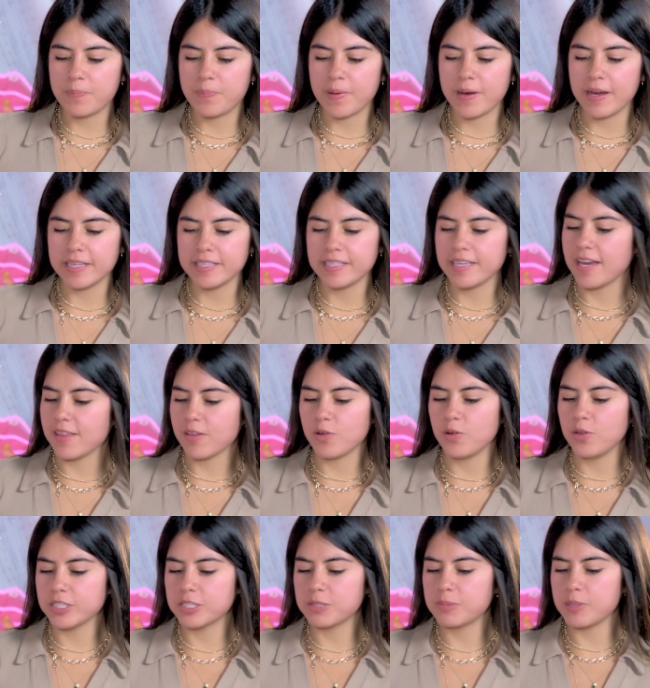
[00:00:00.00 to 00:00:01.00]
but yeah, the
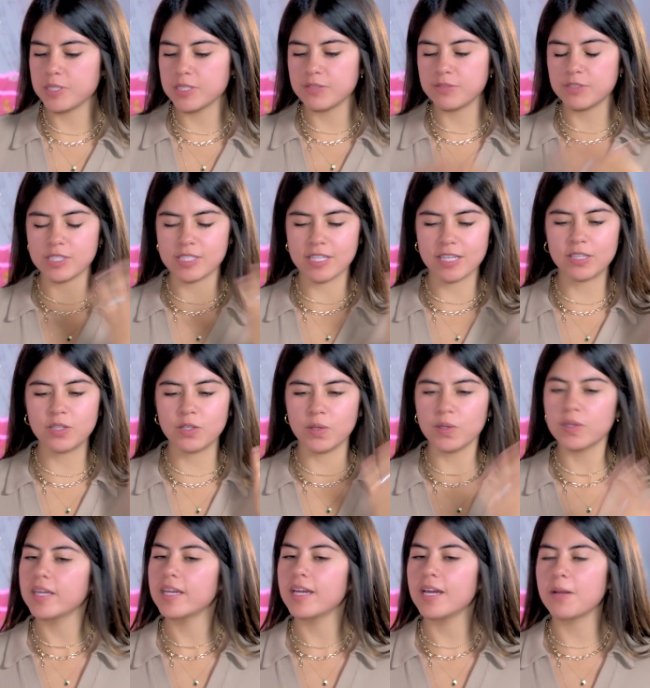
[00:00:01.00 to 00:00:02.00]
whole experience of just like
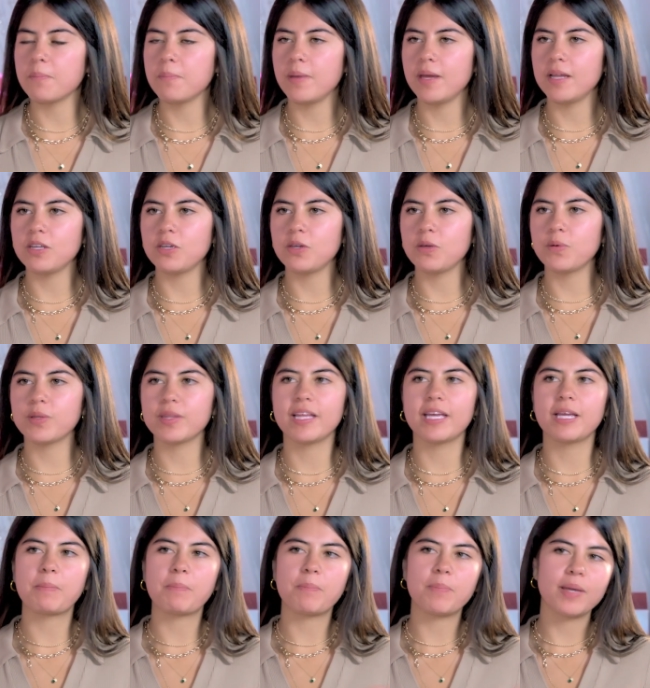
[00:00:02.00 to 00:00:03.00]
looking at a menu and
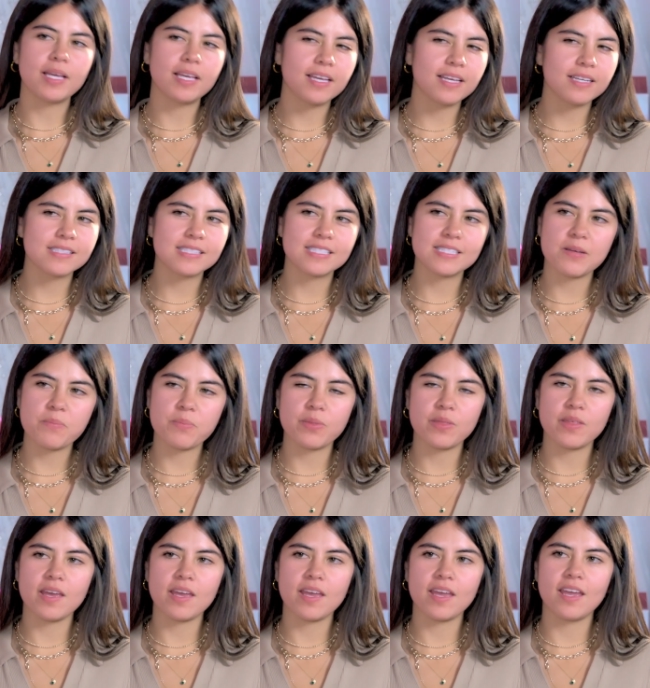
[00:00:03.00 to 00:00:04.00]
like picking
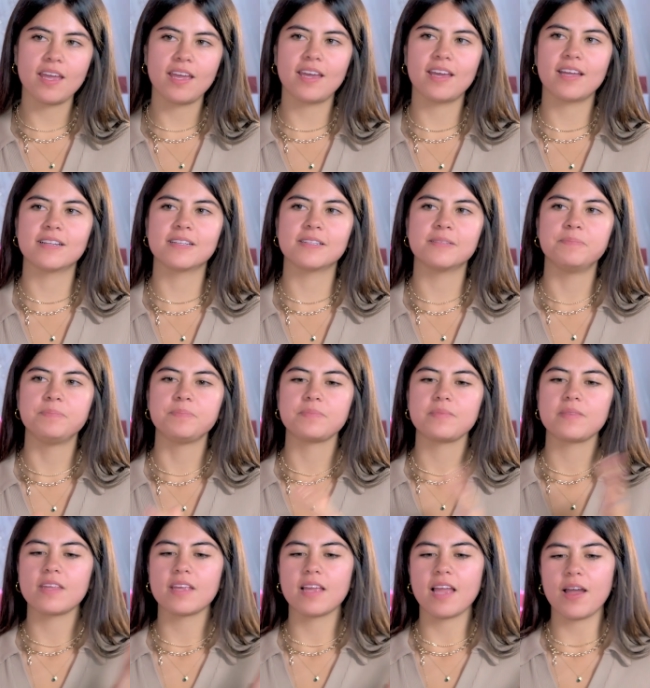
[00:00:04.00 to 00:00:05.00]
something and
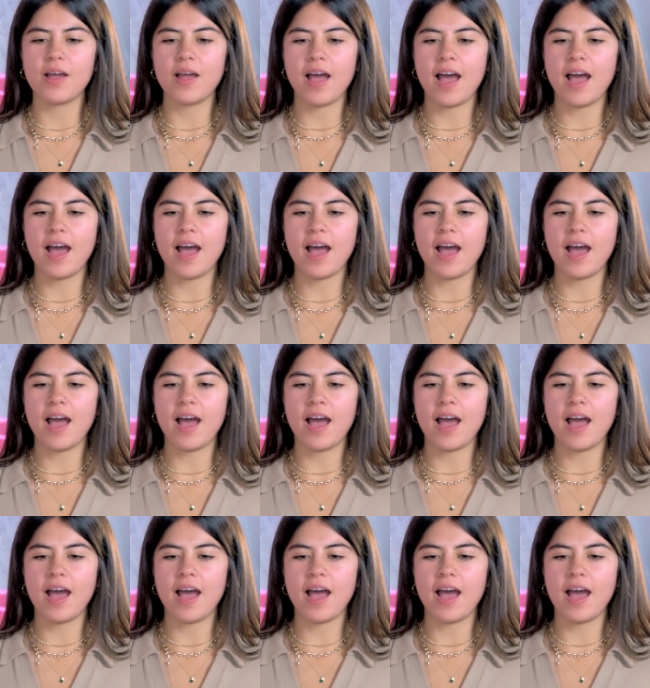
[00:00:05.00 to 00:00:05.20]
mm.